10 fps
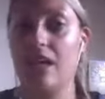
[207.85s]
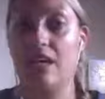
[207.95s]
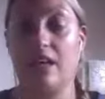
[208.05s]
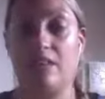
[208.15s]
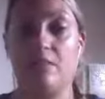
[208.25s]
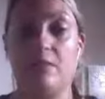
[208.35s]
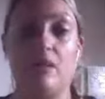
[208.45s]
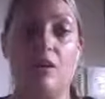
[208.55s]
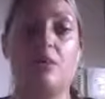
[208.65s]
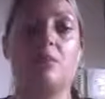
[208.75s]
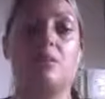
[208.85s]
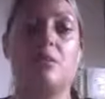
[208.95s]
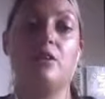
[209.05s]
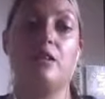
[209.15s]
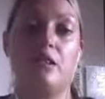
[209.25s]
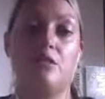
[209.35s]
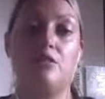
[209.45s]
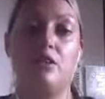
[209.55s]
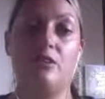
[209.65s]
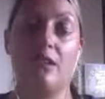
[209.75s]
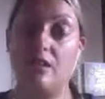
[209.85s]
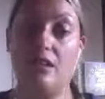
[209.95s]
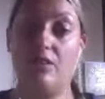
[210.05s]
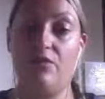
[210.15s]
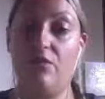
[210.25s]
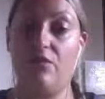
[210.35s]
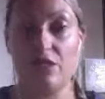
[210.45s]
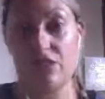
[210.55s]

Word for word: Now, it's something I'm going to be looking into in the near future.